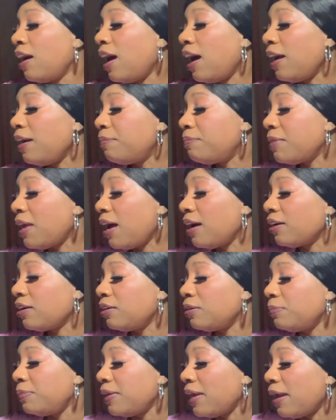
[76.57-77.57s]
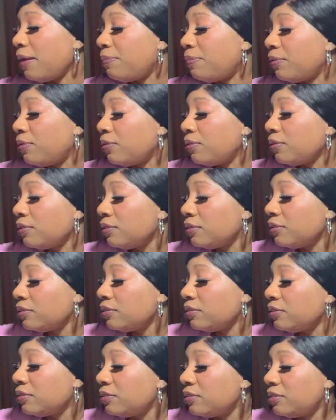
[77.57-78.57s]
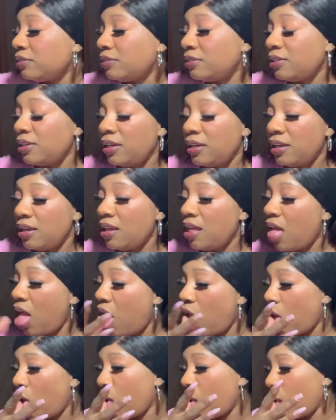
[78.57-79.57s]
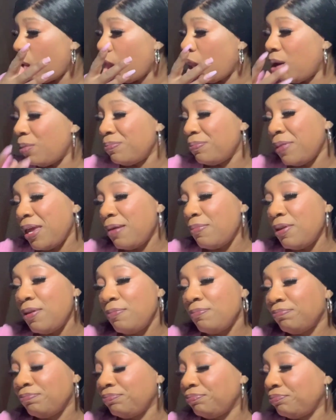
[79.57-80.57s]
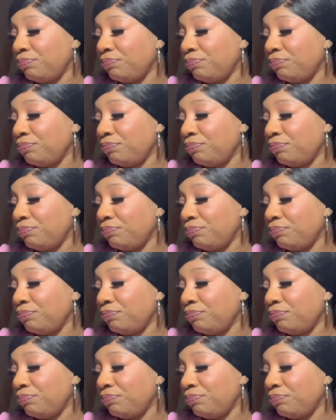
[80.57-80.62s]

I am not going to be able to eat maybe